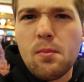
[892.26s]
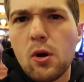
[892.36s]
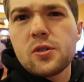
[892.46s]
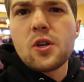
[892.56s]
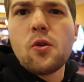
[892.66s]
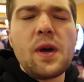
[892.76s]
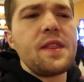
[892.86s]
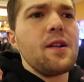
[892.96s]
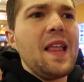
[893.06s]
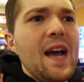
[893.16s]
and Mojo
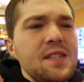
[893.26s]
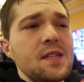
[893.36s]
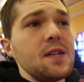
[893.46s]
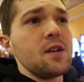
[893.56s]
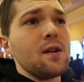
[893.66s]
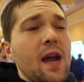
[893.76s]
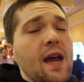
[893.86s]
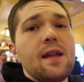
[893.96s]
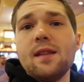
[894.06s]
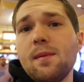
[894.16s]
went there last year,
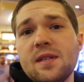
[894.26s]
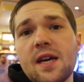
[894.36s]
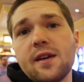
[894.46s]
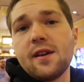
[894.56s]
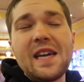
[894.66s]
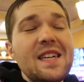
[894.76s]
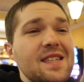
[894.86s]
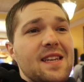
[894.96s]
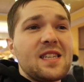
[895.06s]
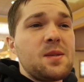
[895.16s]
and let me tell you, it
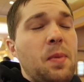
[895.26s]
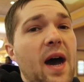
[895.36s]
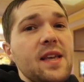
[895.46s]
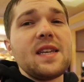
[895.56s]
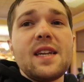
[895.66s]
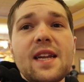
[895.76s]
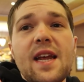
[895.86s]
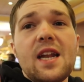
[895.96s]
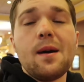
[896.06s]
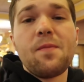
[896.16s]
is a spot you need to
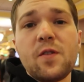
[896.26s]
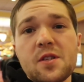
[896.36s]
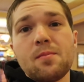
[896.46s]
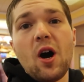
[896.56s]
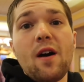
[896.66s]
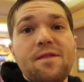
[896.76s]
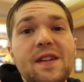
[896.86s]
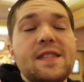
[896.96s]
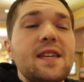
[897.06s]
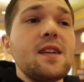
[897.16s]
hit up for some
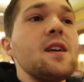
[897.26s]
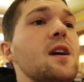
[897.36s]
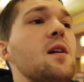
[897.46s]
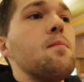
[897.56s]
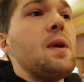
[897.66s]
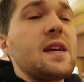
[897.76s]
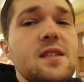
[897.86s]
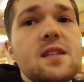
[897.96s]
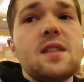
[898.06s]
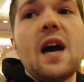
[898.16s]
authentic
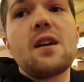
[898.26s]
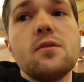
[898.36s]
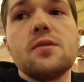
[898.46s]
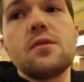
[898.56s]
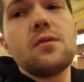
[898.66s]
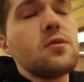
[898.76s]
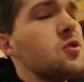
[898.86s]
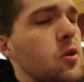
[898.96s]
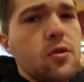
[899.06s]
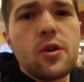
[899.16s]
Mexican tacos.
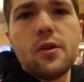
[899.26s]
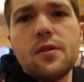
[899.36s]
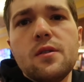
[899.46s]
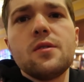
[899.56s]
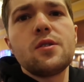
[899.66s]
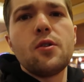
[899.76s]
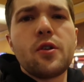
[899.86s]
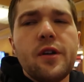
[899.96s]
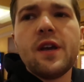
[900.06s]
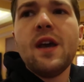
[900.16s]
So good, so
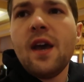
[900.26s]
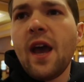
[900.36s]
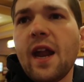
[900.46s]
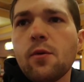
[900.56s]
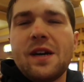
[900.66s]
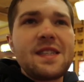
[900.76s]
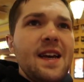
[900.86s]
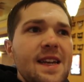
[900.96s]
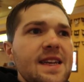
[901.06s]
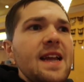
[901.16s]
good. Anyways,
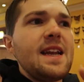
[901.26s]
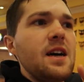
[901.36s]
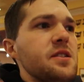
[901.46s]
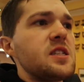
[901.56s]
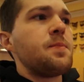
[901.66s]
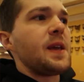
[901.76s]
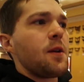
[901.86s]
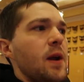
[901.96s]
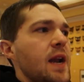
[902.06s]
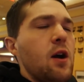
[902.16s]
Nate Nelson
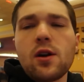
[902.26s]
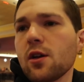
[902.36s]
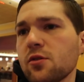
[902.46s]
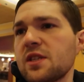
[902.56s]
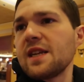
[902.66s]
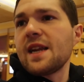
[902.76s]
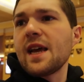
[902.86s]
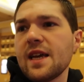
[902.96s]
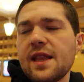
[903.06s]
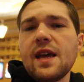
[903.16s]
speaking right now. Gonna go see
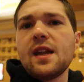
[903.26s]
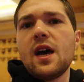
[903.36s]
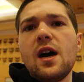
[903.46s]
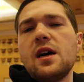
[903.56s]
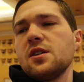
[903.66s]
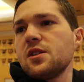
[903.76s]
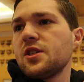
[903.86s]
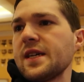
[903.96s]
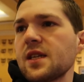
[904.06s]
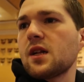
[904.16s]
Nate, and then uh,
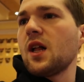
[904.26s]
Jason